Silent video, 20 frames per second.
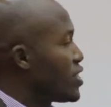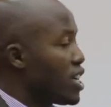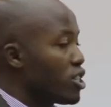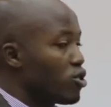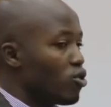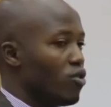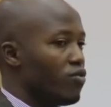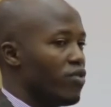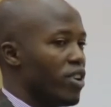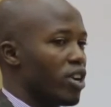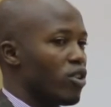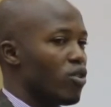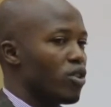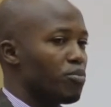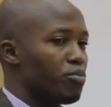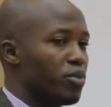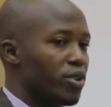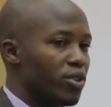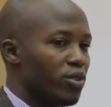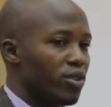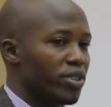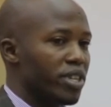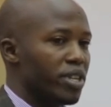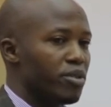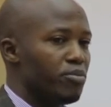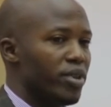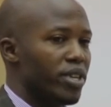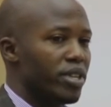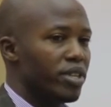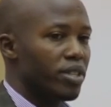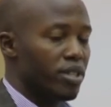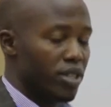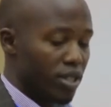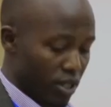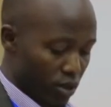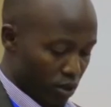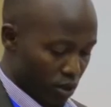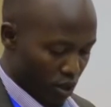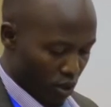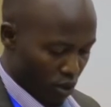search over a long period and many
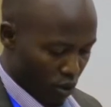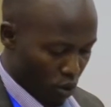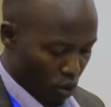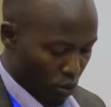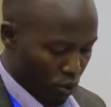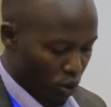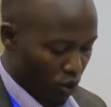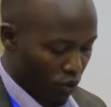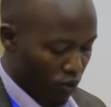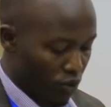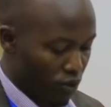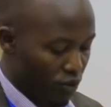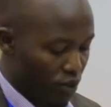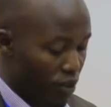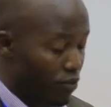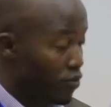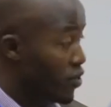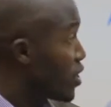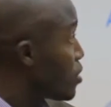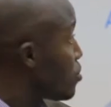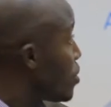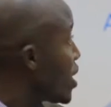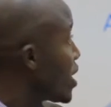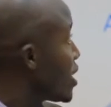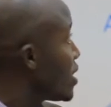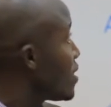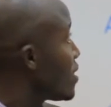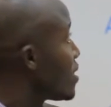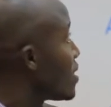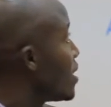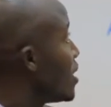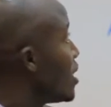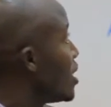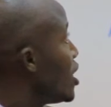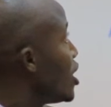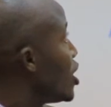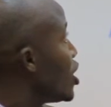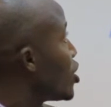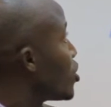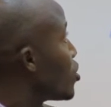groups of velvet monkeys
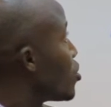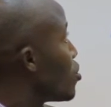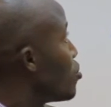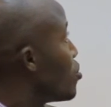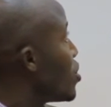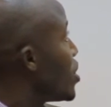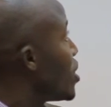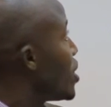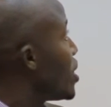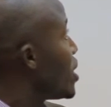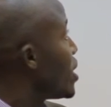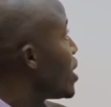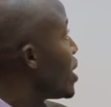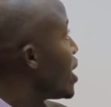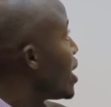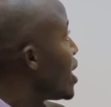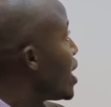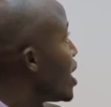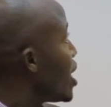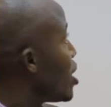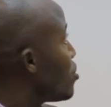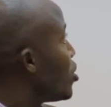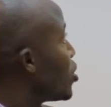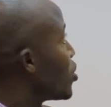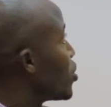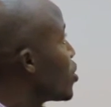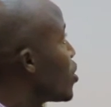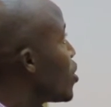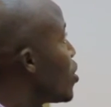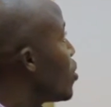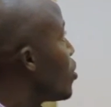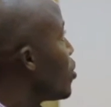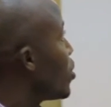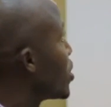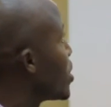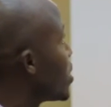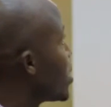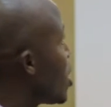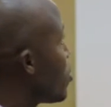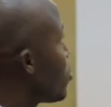to be able to know
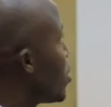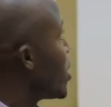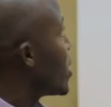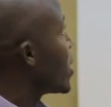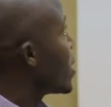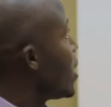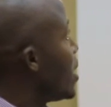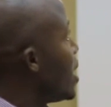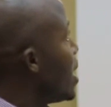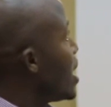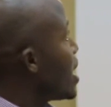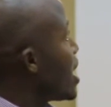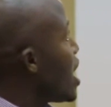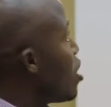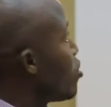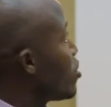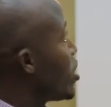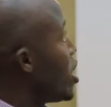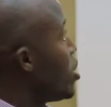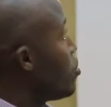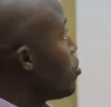what is happening. Now, the